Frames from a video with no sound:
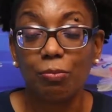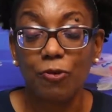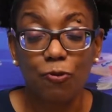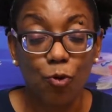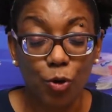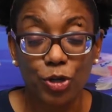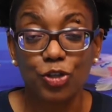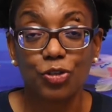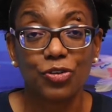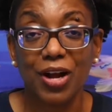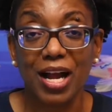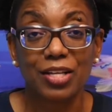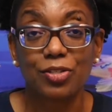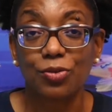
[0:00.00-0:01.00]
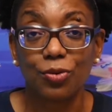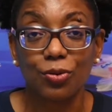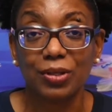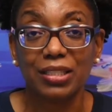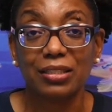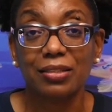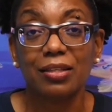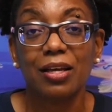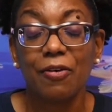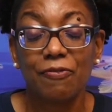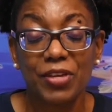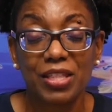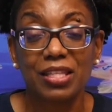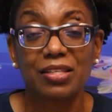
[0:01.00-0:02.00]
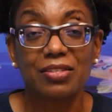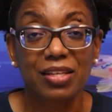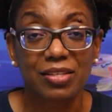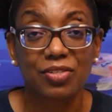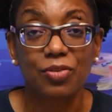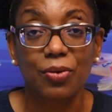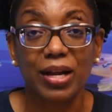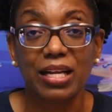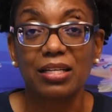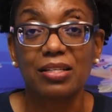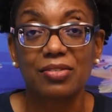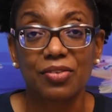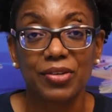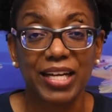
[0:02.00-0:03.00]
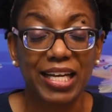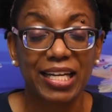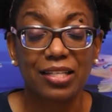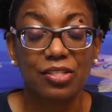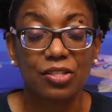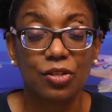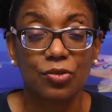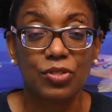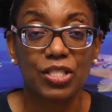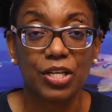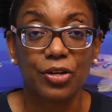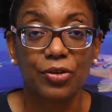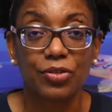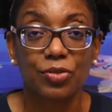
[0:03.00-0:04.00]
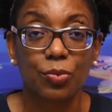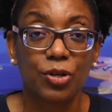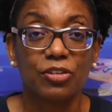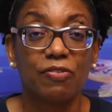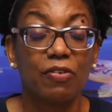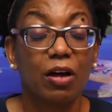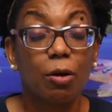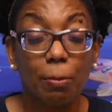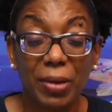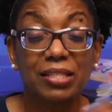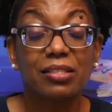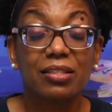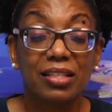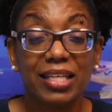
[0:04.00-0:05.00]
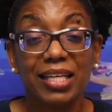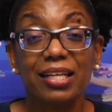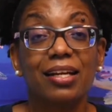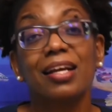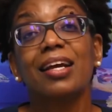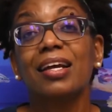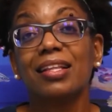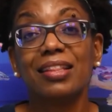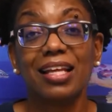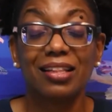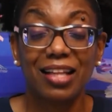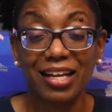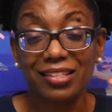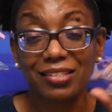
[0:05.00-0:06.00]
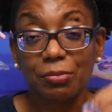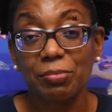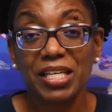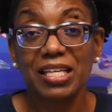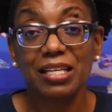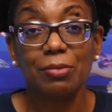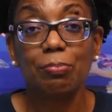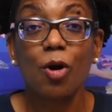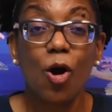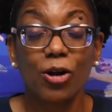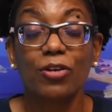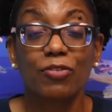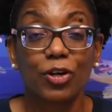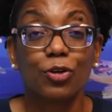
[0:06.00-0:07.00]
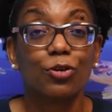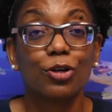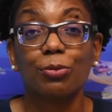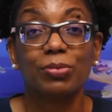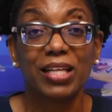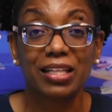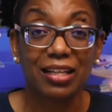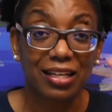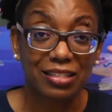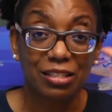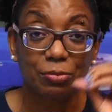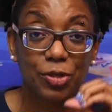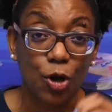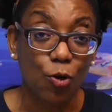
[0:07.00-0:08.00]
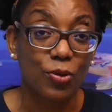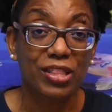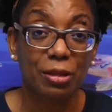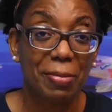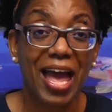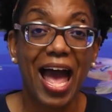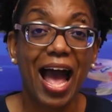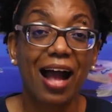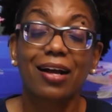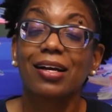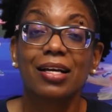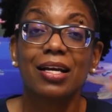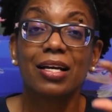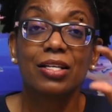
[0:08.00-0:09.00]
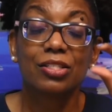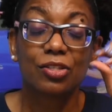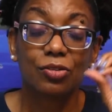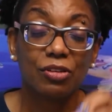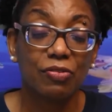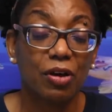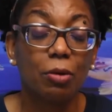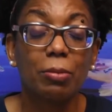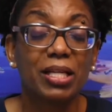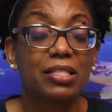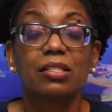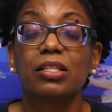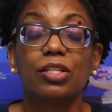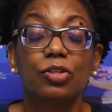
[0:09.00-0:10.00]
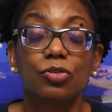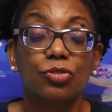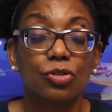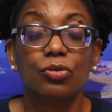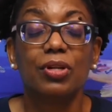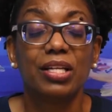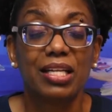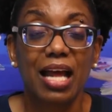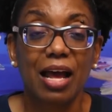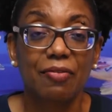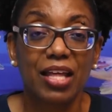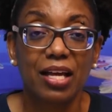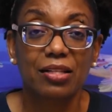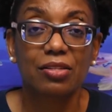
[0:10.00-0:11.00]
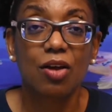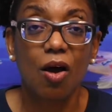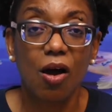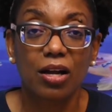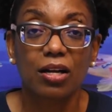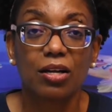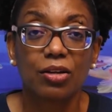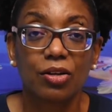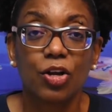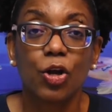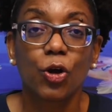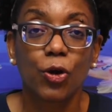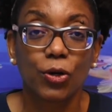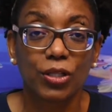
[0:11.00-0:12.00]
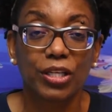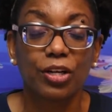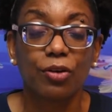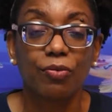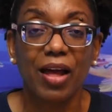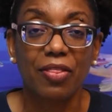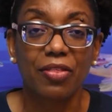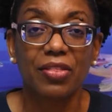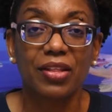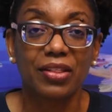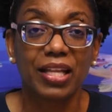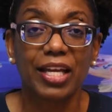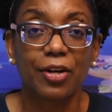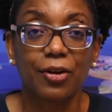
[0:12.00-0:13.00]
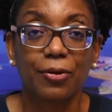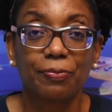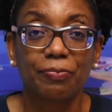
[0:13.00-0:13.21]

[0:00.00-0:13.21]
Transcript: before junior high school and 5th and 6th grade, because they're getting into those years where developmentally they like to be part of a group, they like to go with the pack. So developmentally you do need to have that talk earlier rather than later.